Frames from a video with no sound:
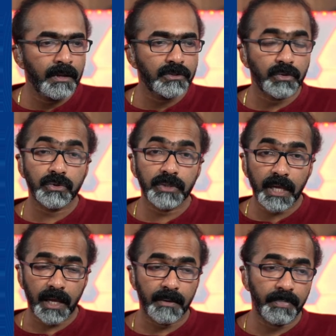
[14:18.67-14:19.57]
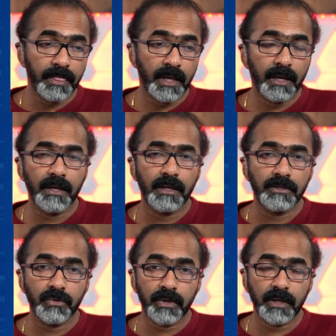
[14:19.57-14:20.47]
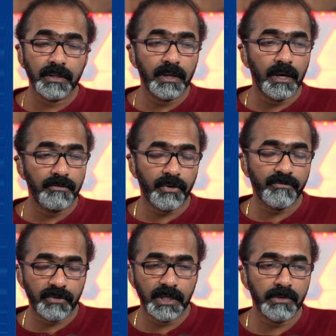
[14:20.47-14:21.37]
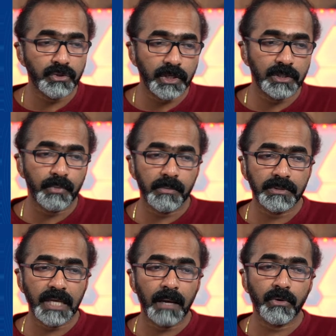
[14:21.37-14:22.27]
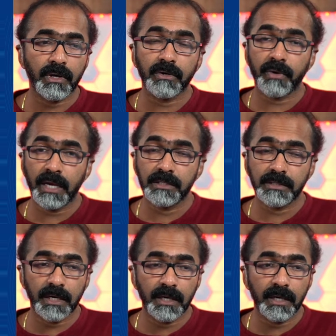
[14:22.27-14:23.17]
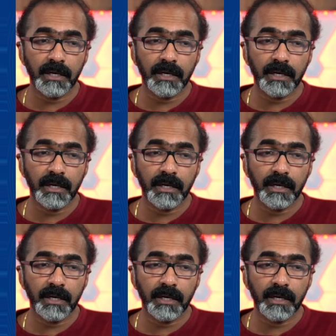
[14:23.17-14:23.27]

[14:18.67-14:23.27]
So today, for the demonstration purpose, I'm going to create a